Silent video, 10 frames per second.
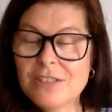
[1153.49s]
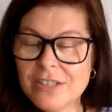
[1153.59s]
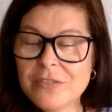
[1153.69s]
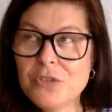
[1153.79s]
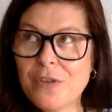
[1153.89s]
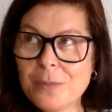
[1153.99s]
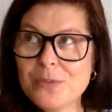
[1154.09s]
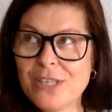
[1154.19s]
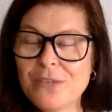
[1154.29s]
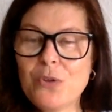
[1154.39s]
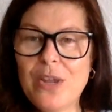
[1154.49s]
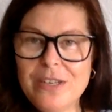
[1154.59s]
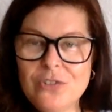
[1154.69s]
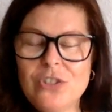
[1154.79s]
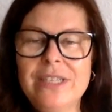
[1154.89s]
the 75% of
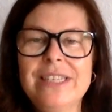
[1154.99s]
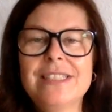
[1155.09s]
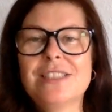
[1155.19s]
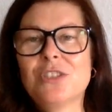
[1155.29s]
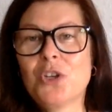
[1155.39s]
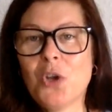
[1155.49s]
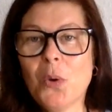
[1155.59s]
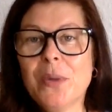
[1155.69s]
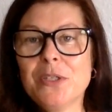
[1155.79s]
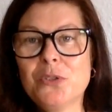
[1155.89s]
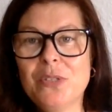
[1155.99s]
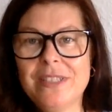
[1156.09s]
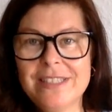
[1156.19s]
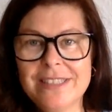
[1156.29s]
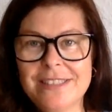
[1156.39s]
your energy is going
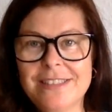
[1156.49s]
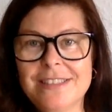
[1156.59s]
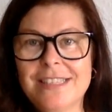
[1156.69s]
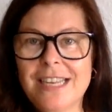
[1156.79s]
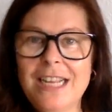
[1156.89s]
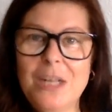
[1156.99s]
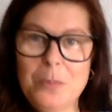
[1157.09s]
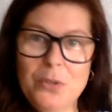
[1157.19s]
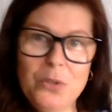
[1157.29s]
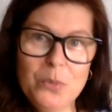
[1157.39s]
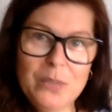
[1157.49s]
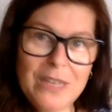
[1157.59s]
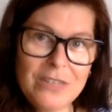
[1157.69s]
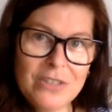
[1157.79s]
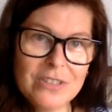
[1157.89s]
to the intestines and helping you
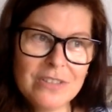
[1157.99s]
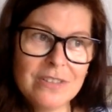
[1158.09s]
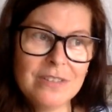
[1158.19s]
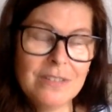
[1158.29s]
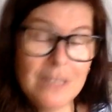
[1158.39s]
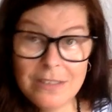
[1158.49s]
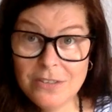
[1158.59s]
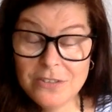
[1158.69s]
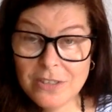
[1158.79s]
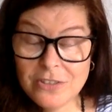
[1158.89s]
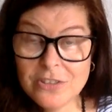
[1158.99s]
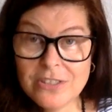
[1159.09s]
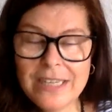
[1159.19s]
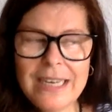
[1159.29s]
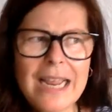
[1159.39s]
with
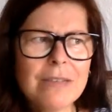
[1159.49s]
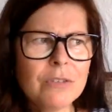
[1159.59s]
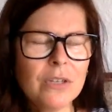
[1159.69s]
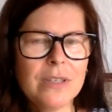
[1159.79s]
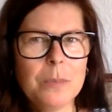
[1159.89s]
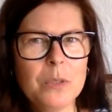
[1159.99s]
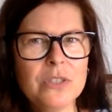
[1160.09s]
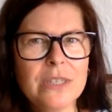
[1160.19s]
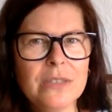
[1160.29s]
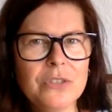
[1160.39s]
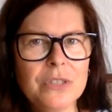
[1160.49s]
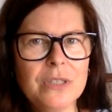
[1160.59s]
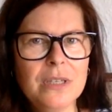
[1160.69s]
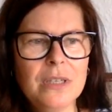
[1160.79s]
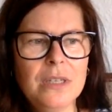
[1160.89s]
digesting. And I haven't got that much
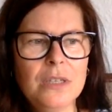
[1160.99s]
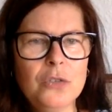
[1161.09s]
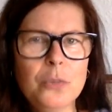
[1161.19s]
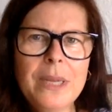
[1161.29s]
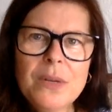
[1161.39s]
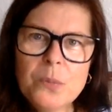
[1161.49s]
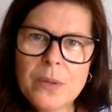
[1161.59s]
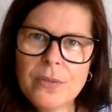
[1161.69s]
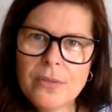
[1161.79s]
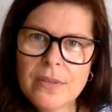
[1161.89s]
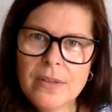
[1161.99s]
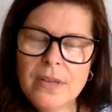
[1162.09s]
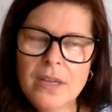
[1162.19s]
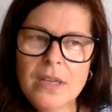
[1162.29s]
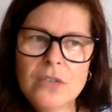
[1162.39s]
energy to begin with,
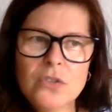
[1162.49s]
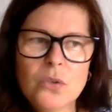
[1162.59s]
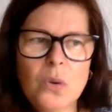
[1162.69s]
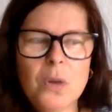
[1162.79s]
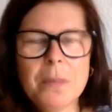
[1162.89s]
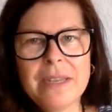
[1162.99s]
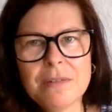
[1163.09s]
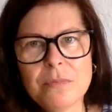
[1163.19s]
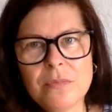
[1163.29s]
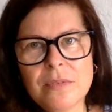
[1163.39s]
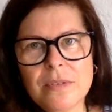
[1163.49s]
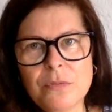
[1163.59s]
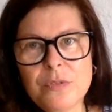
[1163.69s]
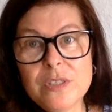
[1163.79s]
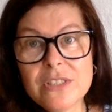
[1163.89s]
so on my
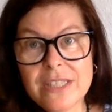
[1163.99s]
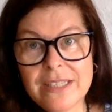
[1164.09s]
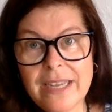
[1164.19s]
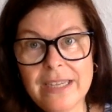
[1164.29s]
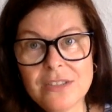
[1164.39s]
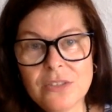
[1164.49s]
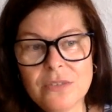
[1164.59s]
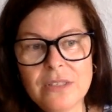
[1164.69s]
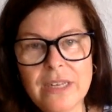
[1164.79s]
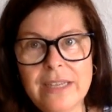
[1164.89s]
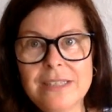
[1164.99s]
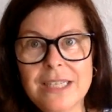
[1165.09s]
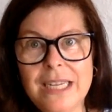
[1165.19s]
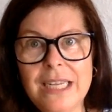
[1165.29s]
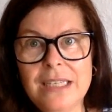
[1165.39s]
feasting days, on the
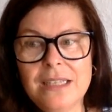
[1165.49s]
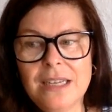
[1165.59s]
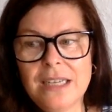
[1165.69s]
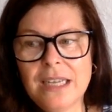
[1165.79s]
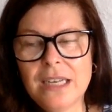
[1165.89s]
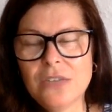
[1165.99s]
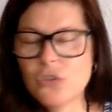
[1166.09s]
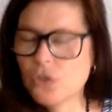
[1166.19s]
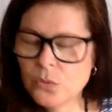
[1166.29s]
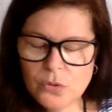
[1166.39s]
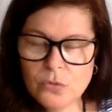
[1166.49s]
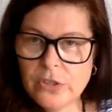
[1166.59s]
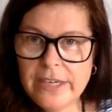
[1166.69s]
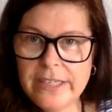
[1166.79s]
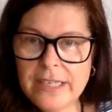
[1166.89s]
days I eat, I get so
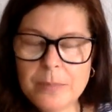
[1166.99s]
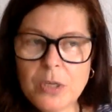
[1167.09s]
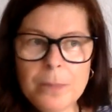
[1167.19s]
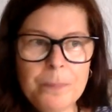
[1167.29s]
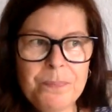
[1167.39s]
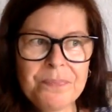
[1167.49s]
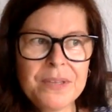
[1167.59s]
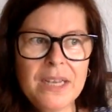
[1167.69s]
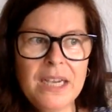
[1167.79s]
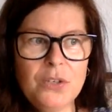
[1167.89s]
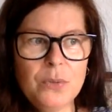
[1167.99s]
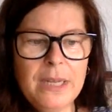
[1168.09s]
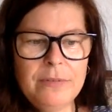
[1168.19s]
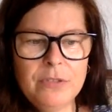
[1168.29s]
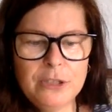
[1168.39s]
tired. I
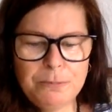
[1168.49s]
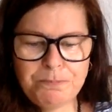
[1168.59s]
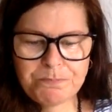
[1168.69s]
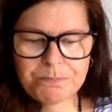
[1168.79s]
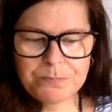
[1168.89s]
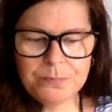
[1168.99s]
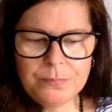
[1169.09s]
don't have the